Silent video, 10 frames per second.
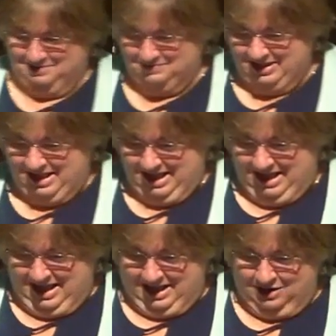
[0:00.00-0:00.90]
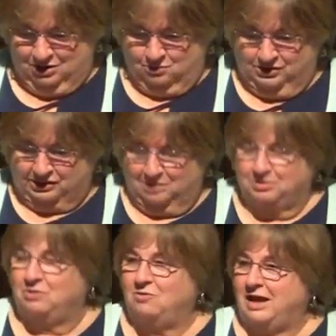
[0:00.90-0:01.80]
um, I know when
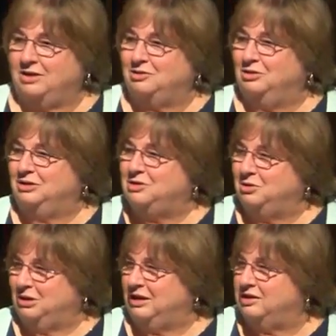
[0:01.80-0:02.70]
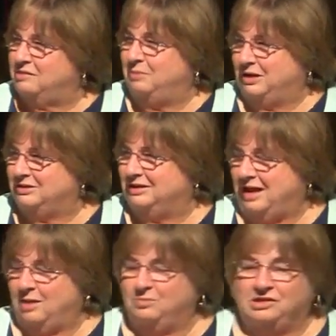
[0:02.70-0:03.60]
something radical and totally unexpected
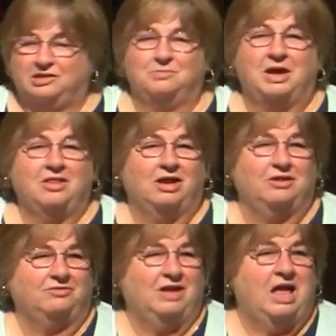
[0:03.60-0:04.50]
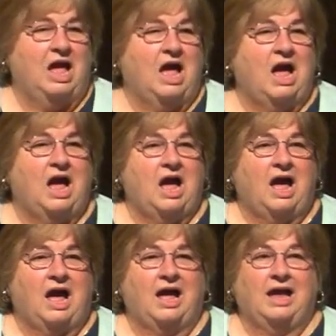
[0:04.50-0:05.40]
happens in my life,
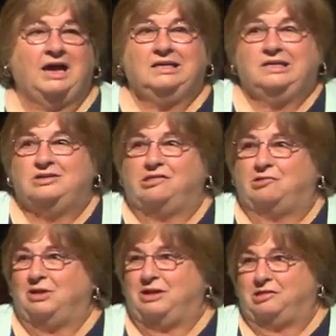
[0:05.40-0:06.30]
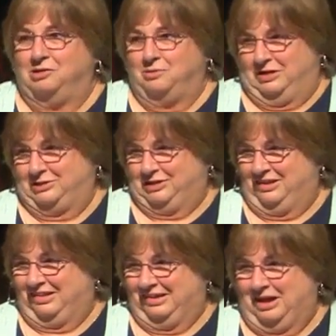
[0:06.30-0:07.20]
I need to start asking
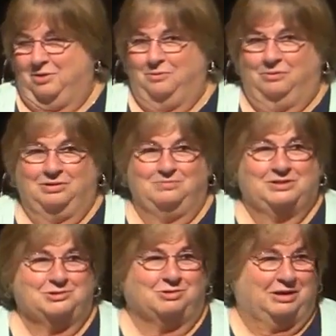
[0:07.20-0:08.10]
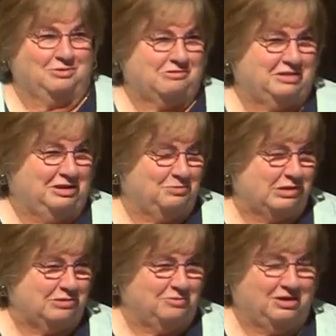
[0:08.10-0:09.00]
questions. I want to be sure I understand
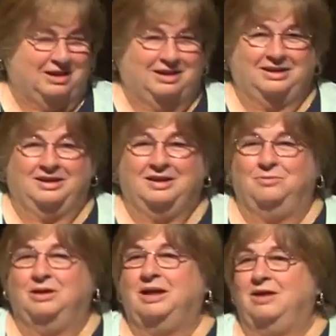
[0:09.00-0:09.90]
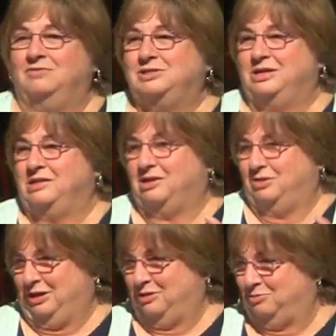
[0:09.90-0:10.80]
what's going on. I want to have a chance to
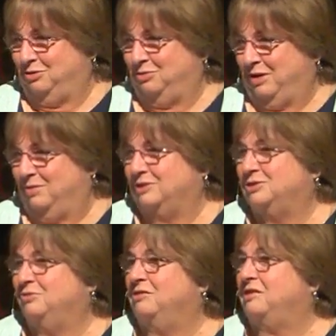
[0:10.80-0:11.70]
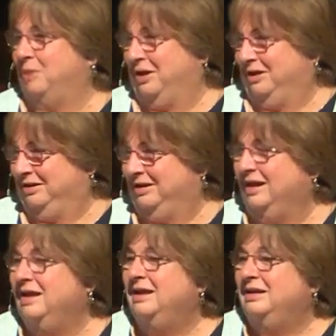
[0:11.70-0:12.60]
think through how I should respond.
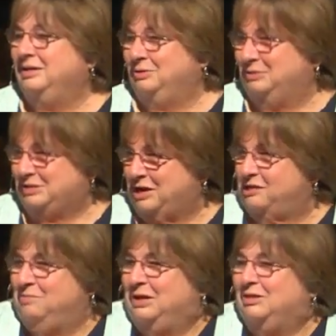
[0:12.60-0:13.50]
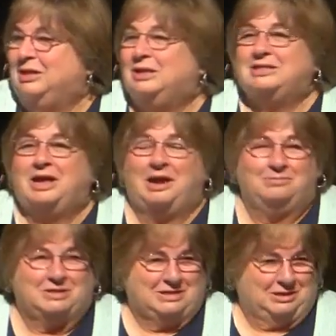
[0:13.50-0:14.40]
You know, it takes me a little
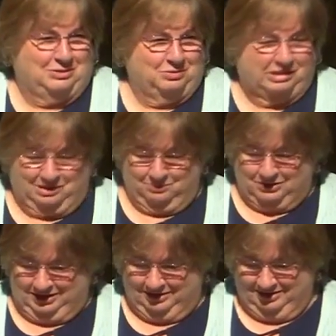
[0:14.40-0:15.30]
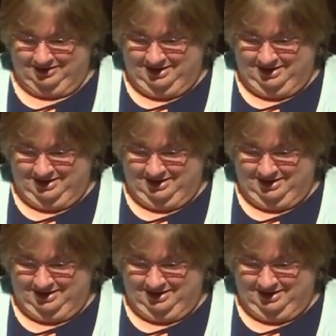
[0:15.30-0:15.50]
time to deal with something